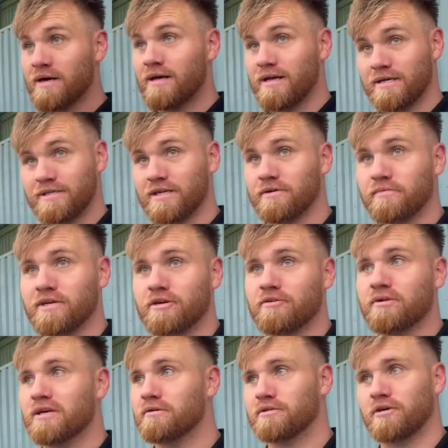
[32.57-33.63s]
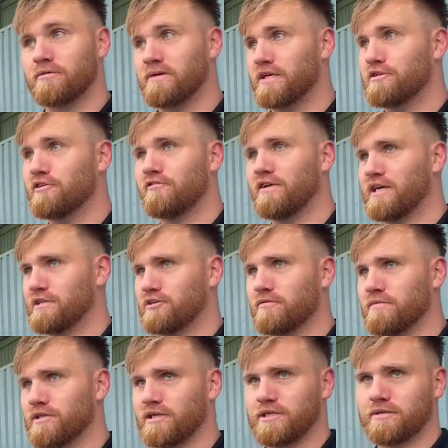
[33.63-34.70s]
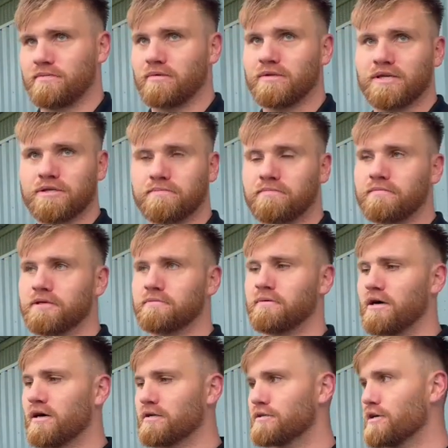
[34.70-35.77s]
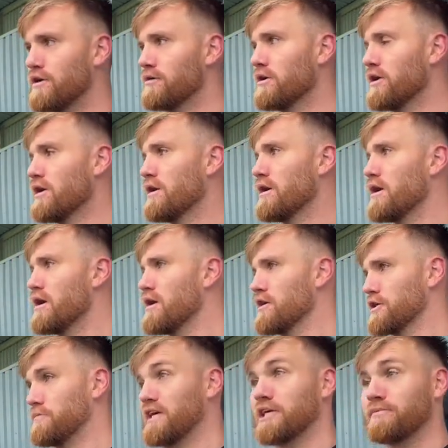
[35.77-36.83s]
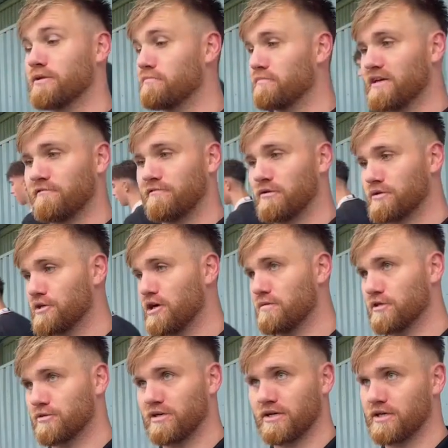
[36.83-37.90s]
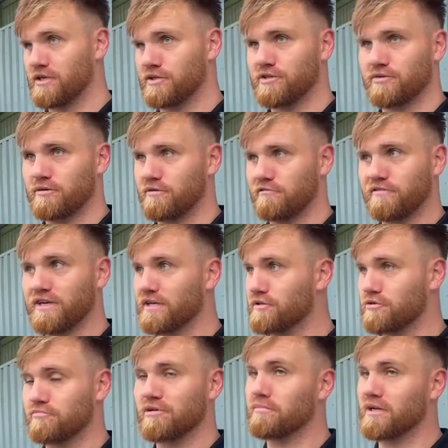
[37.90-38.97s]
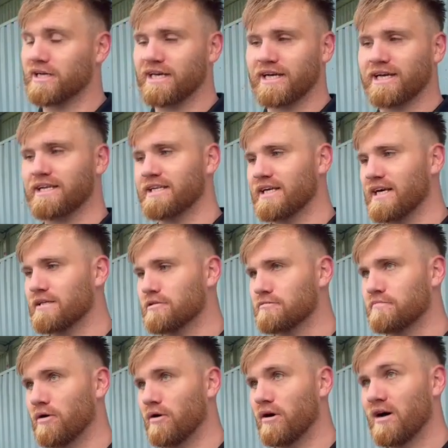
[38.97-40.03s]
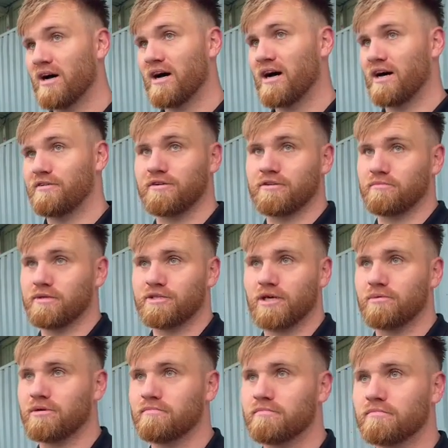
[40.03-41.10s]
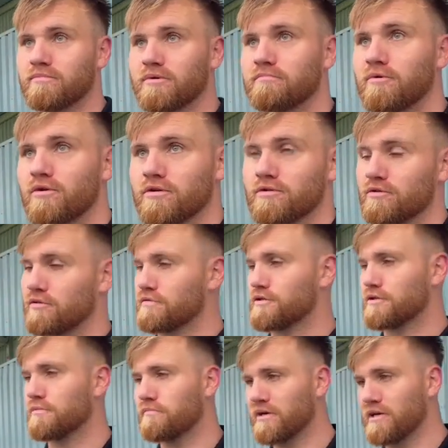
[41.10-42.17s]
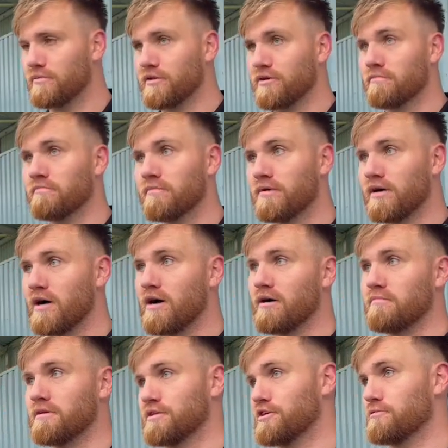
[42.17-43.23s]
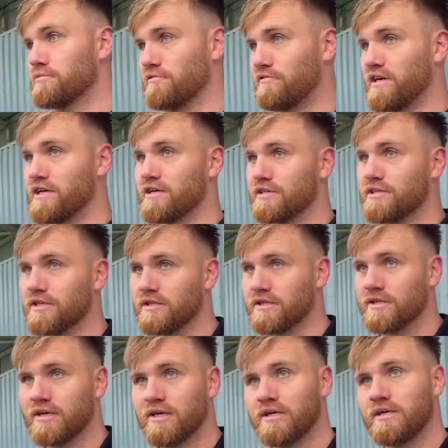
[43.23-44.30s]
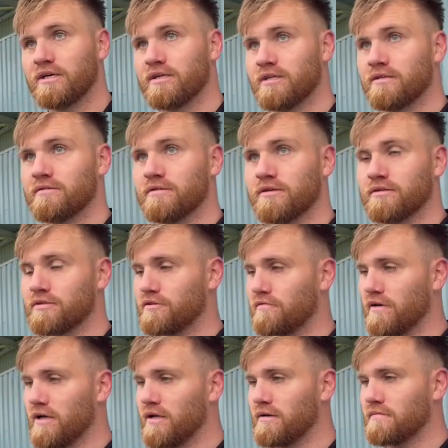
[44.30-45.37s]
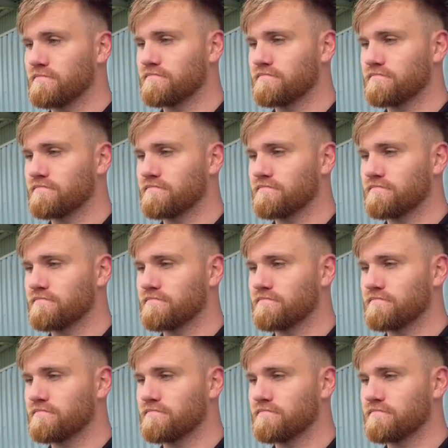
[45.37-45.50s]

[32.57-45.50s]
That's it. We knew that it was going to be a tough ask coming to this part. So, especially with them being full time as well, you just knew that the fitness was probably kicking at the end. But I think that we're showing we're more than enough to compete with them in terms of fitness and stuff like that.